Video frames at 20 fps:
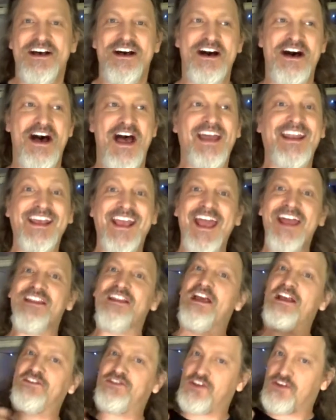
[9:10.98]
And again,
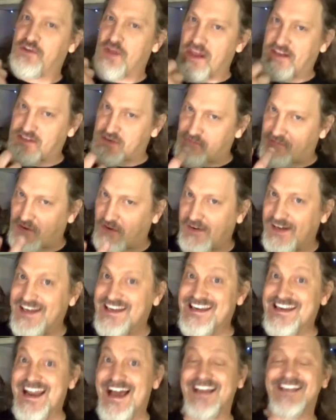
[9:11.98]
it's a very
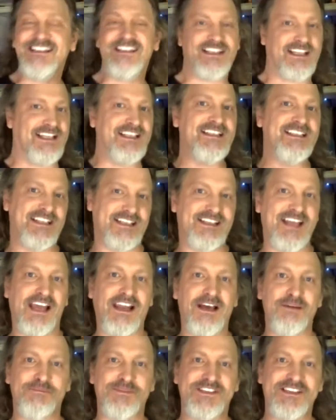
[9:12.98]
nicely
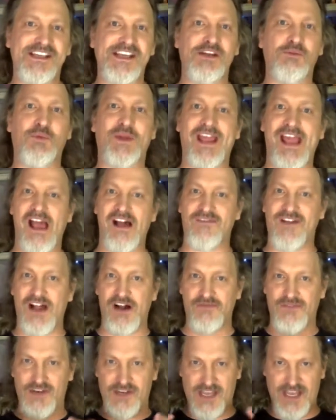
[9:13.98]
set up scene. We have
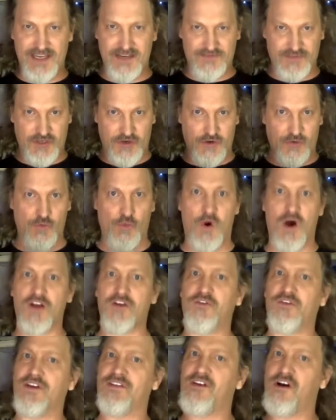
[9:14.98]
Alpha kind of started
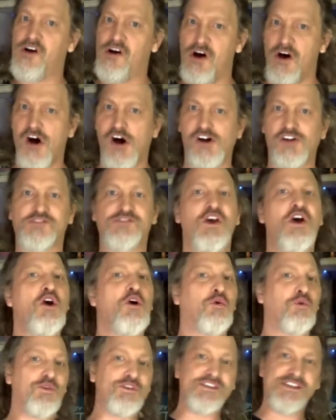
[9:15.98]
wandering the halls.
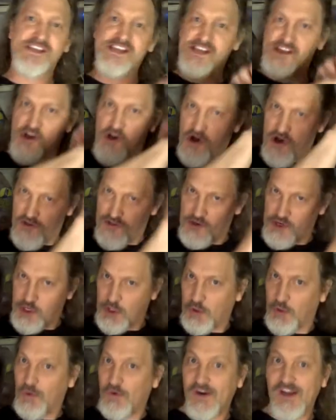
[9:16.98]
We're seeing all the
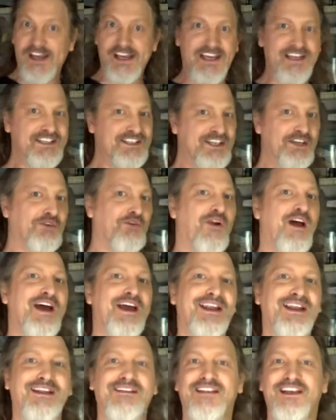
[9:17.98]
crazy
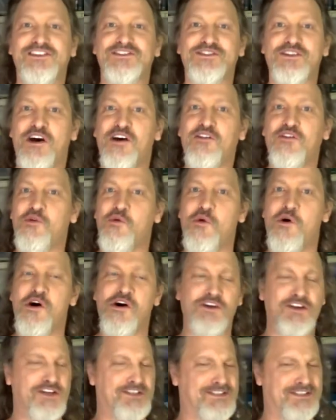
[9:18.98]
writing that's on the
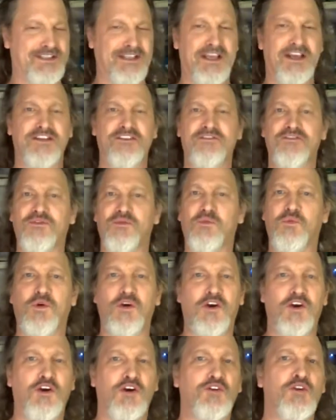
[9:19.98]
wall. It's the end of the
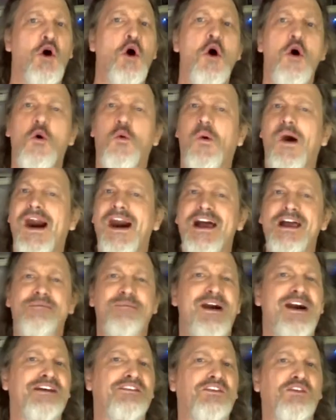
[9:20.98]
world. Why
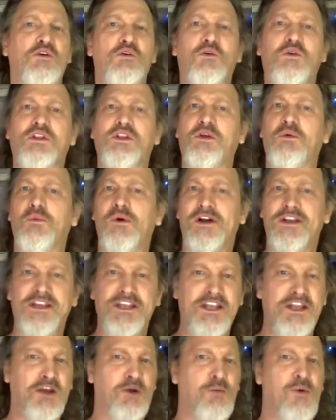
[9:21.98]
am I the only one
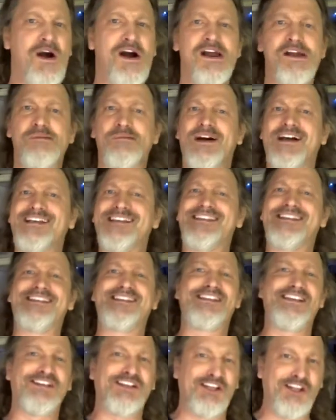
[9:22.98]
here? Why am I
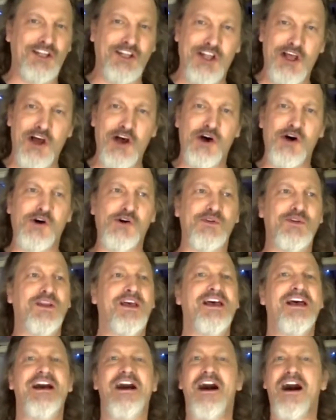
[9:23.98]
still alone?
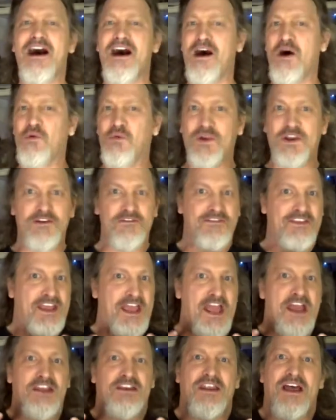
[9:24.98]
We are
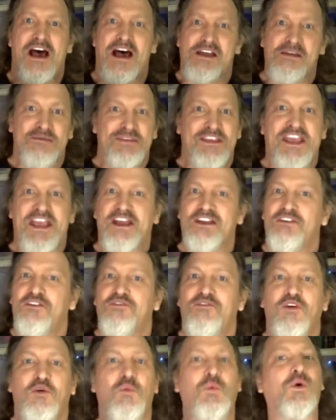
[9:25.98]
the end. I am the end
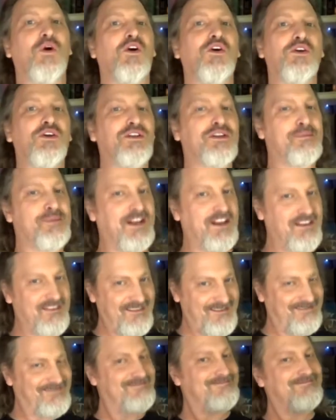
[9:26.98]
of the world. I mean,
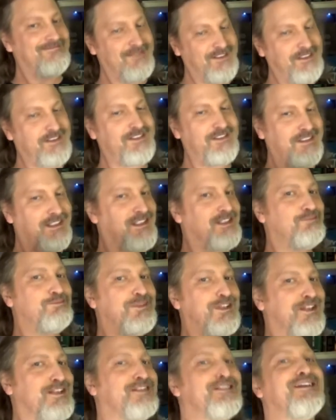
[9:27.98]
which again
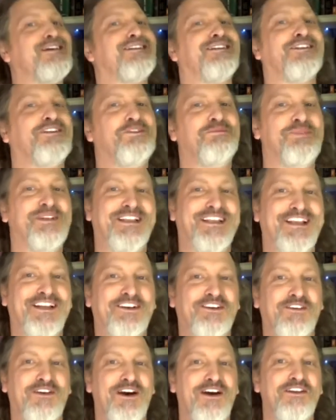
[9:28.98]
plays on a little bit
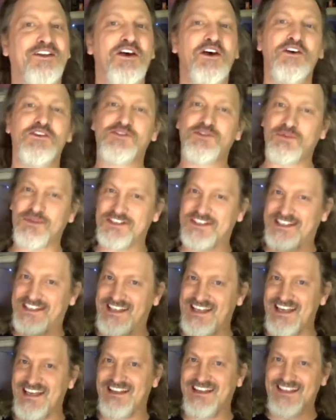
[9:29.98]
later on. So we're
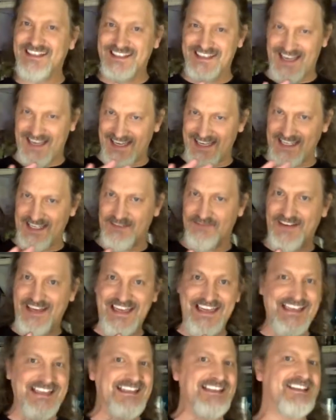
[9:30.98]
seeing these kind of
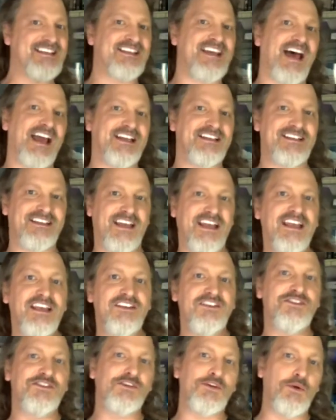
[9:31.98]
insights
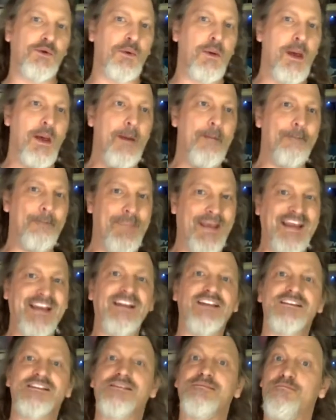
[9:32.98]
into
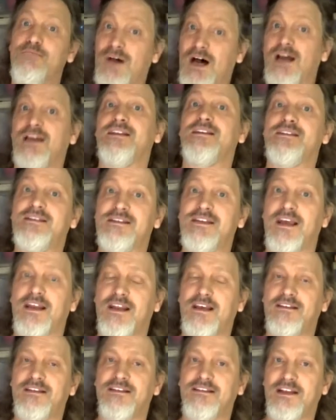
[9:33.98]
Beta's mindset.
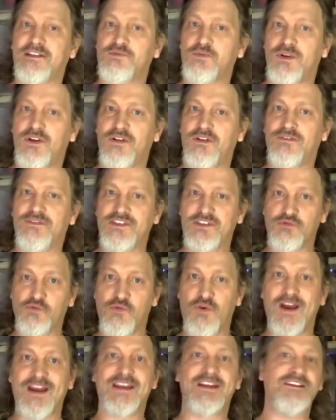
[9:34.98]
I think that's what all of these
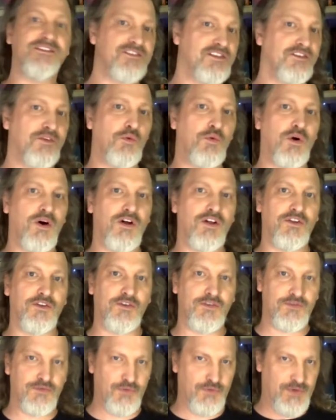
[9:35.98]
writings on the wall
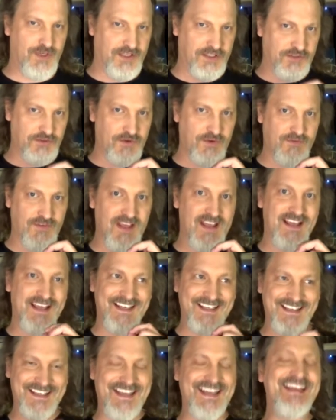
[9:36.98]
are really sort of
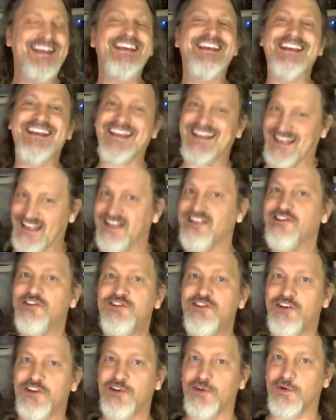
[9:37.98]
keying
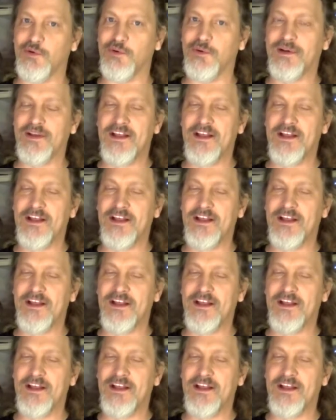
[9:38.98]
into.